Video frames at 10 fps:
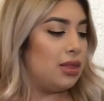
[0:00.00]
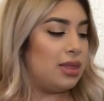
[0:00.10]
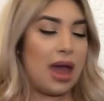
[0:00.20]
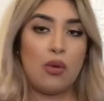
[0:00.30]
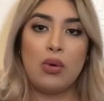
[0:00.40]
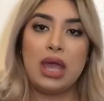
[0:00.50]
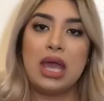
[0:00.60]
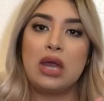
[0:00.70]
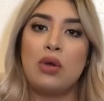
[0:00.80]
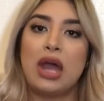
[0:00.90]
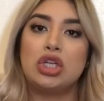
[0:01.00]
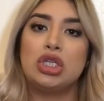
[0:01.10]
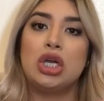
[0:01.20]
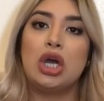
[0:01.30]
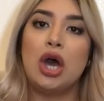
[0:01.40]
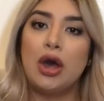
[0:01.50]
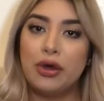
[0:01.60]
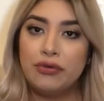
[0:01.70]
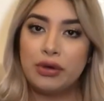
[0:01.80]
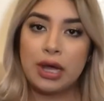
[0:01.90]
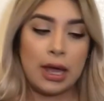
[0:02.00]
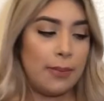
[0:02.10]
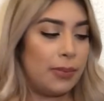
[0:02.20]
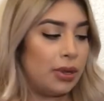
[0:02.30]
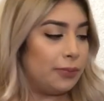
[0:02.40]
That way it'll actually cover up